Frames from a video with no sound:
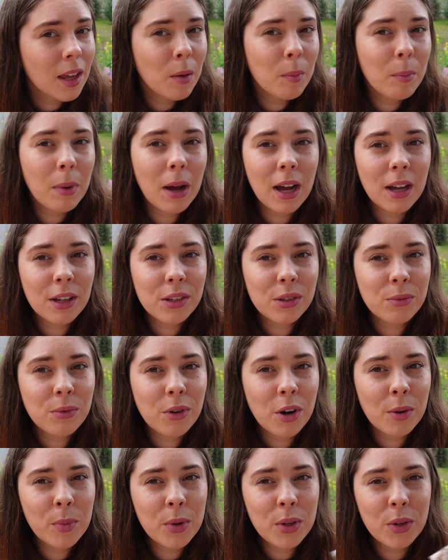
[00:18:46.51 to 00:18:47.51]
Past
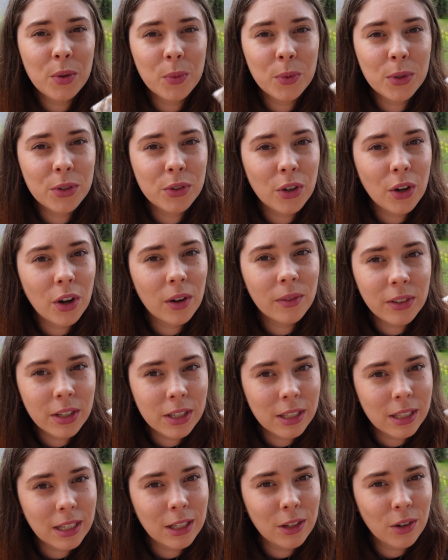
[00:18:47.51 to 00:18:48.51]
Robyn was
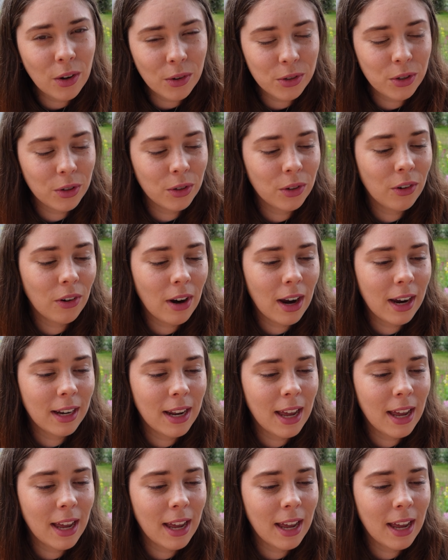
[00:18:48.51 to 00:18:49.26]
obviously not too great